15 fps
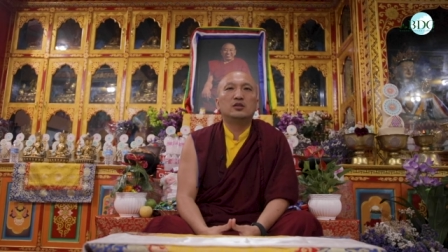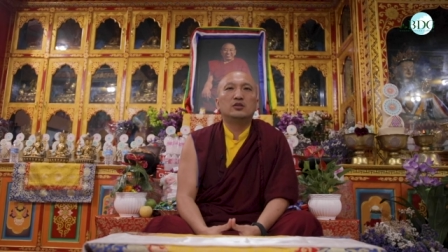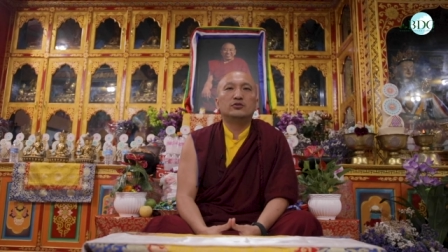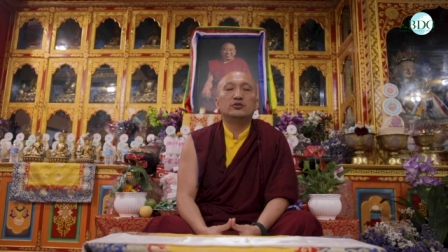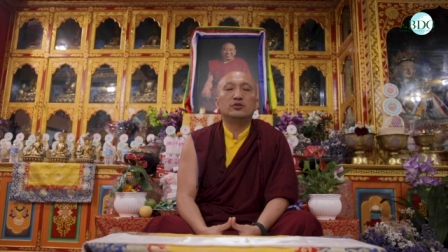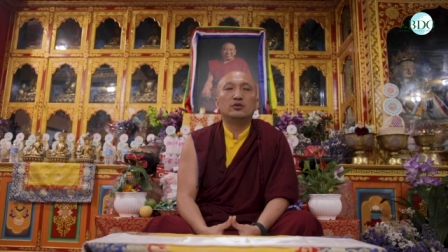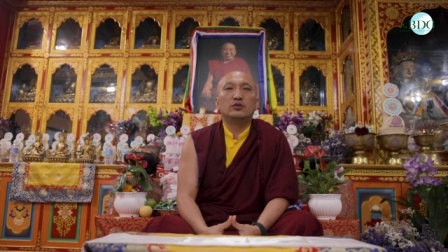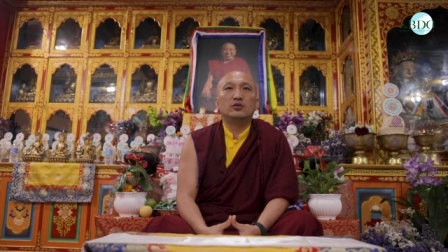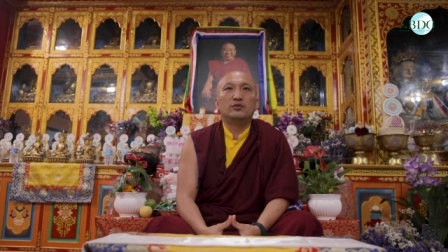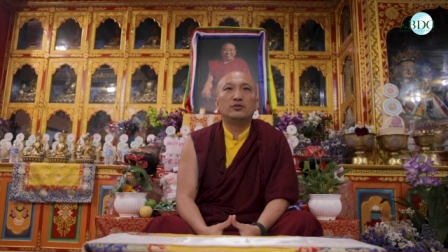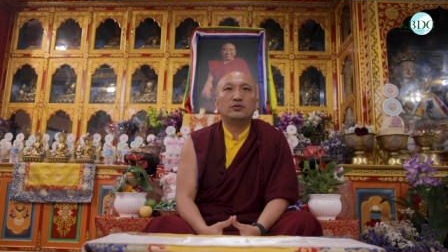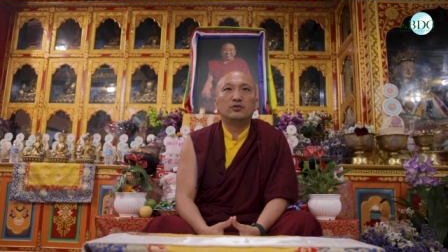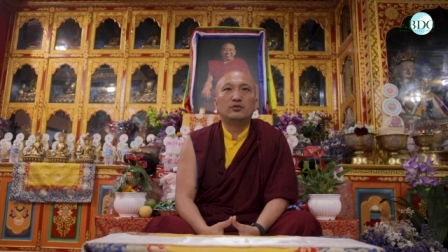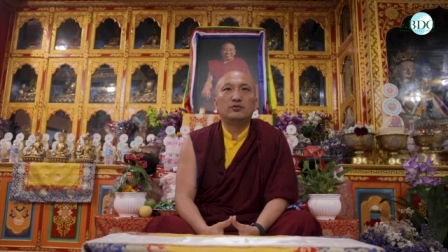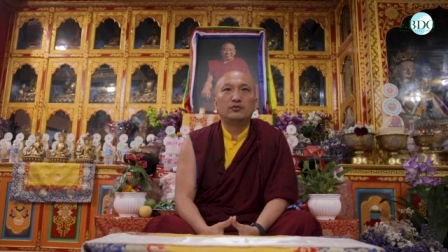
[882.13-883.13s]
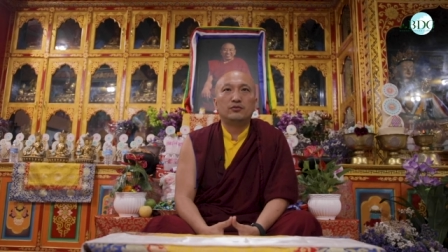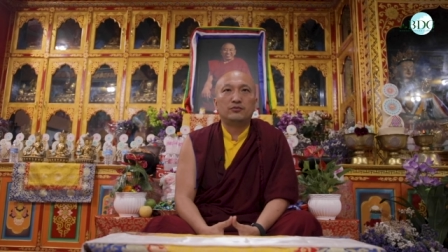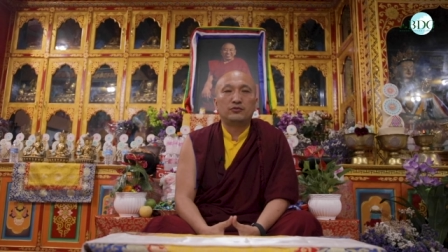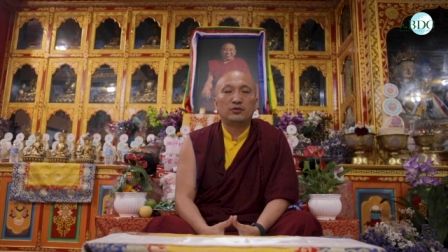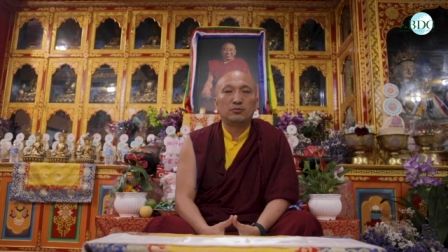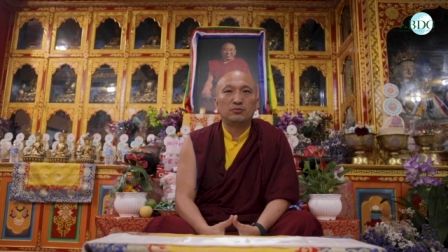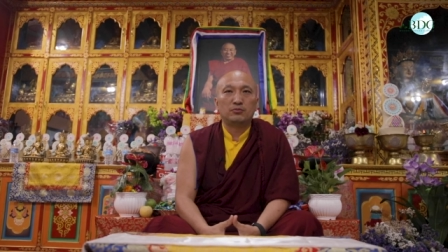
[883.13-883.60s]
So
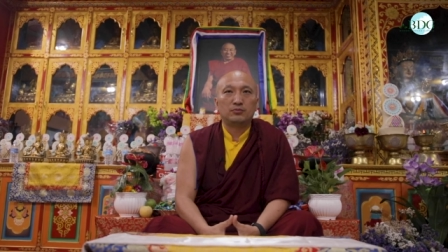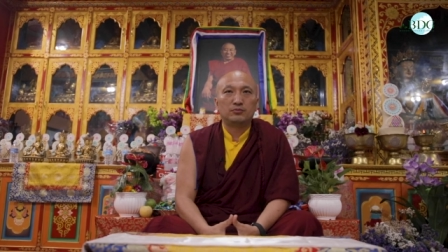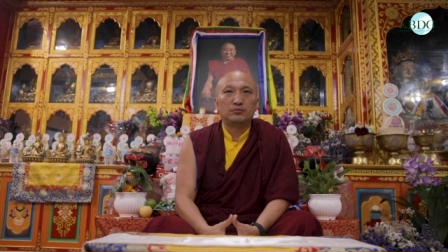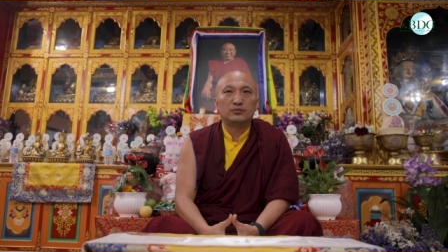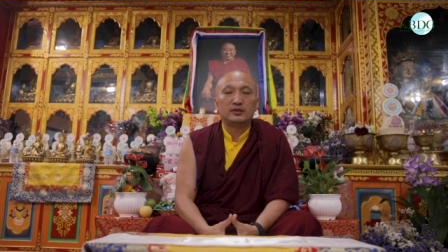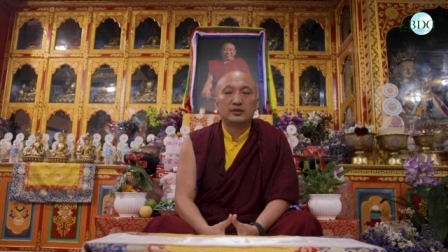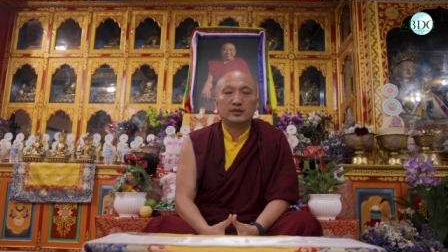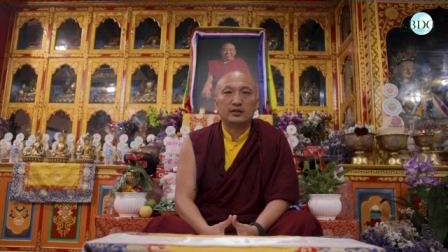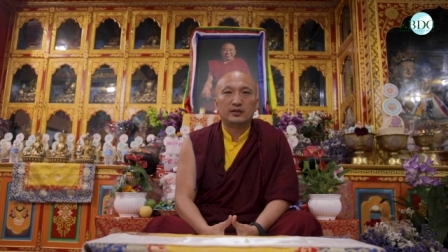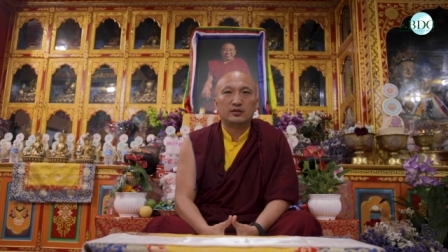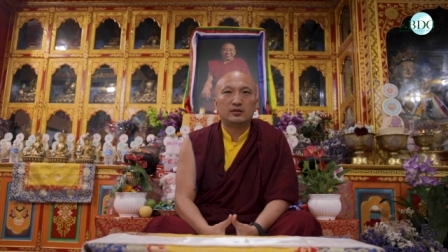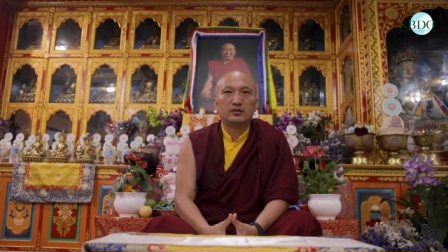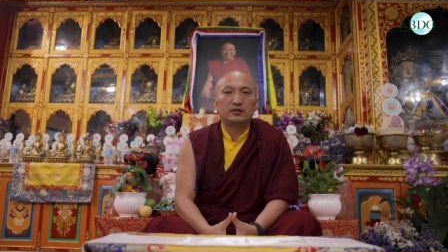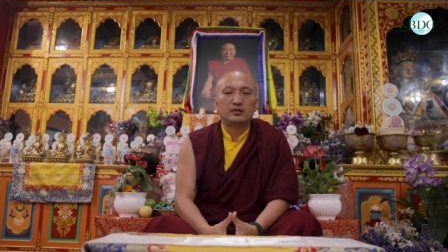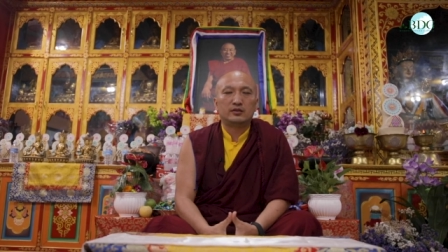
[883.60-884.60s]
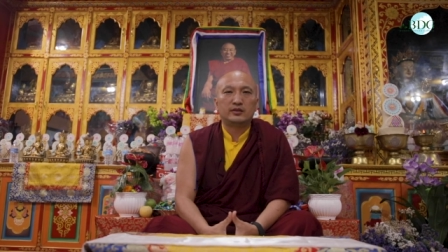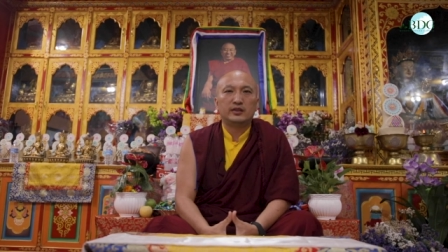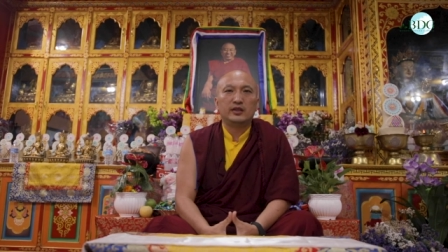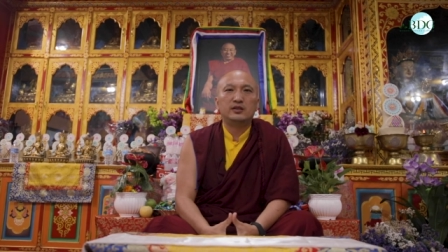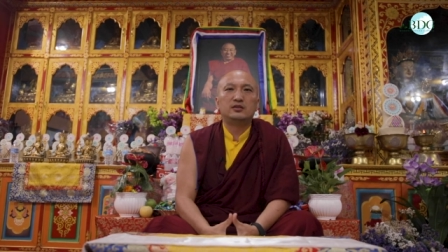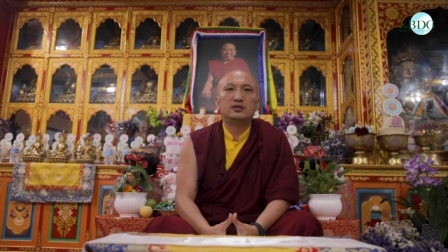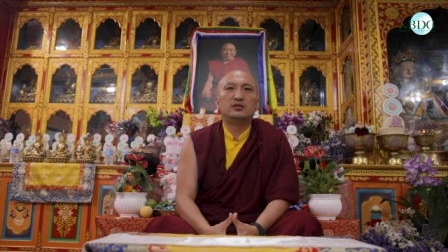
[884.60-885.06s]
from
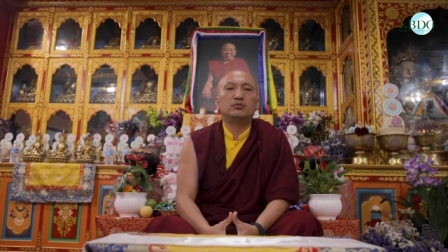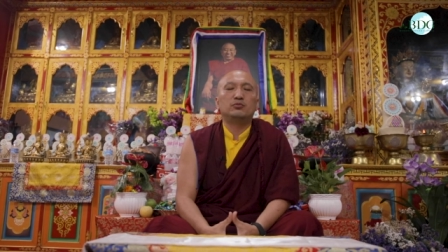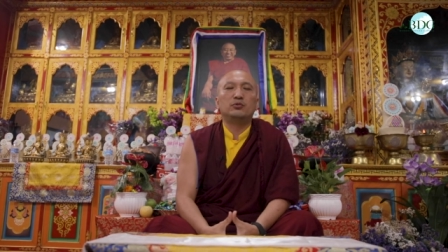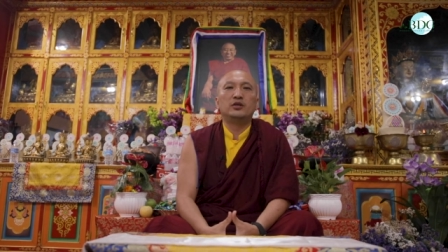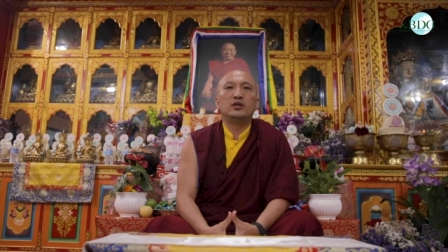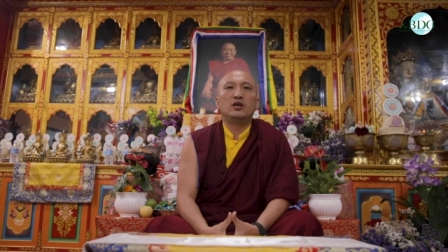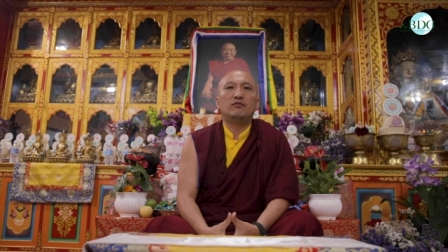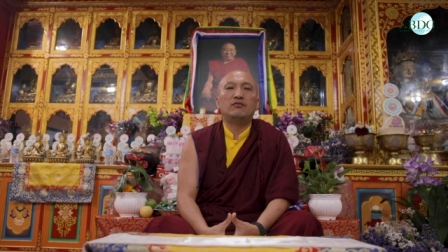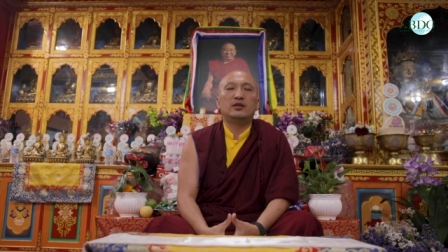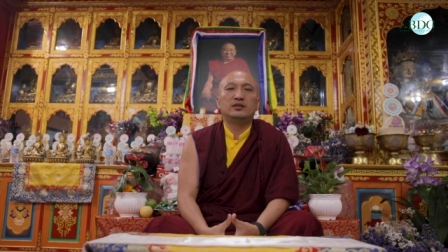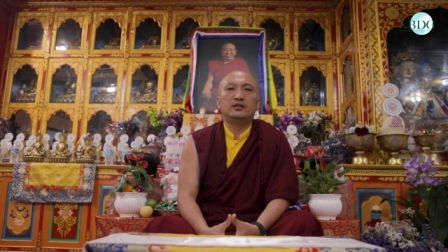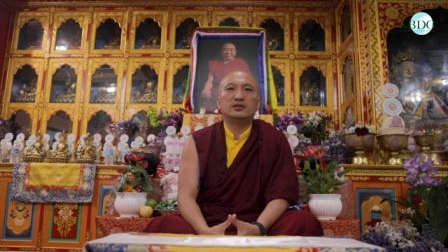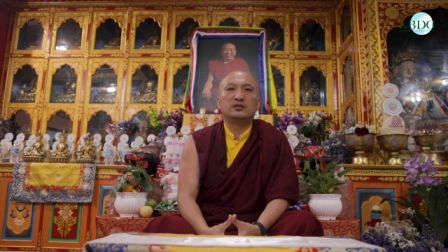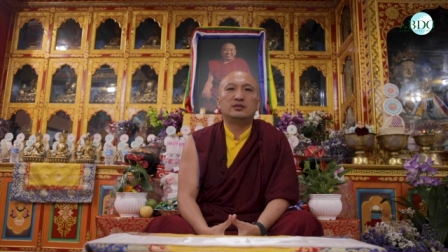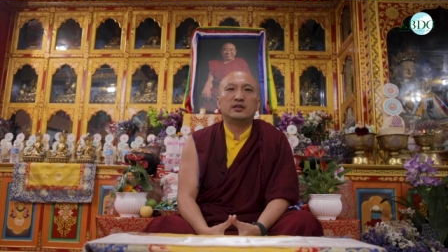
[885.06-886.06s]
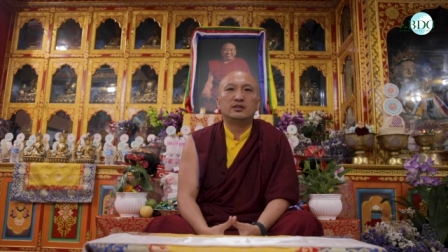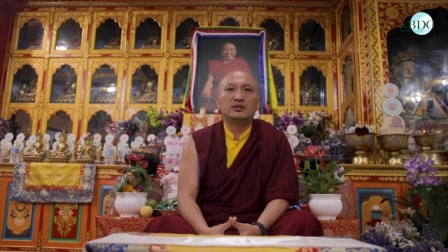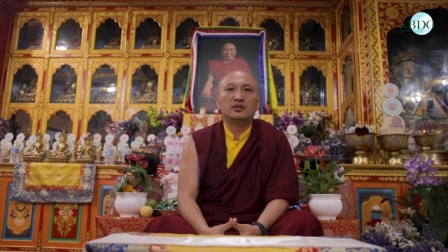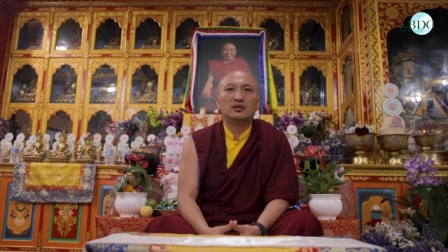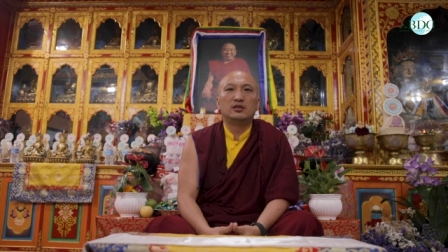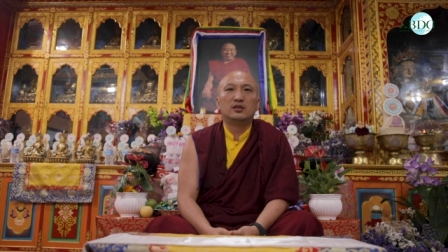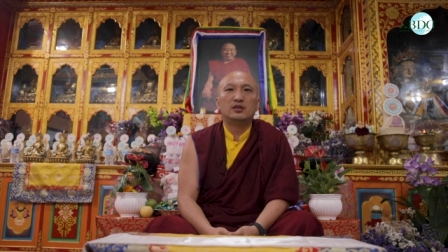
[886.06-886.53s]
this way of
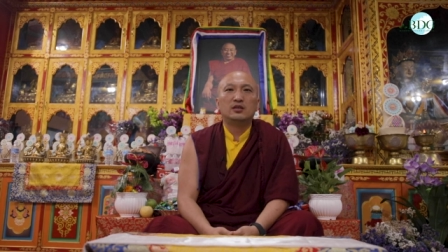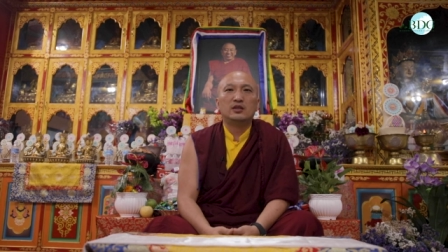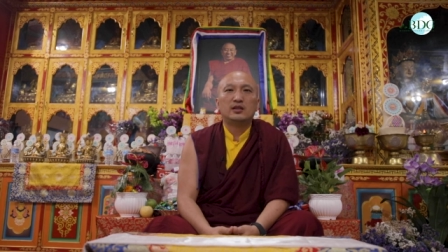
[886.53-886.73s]
understanding,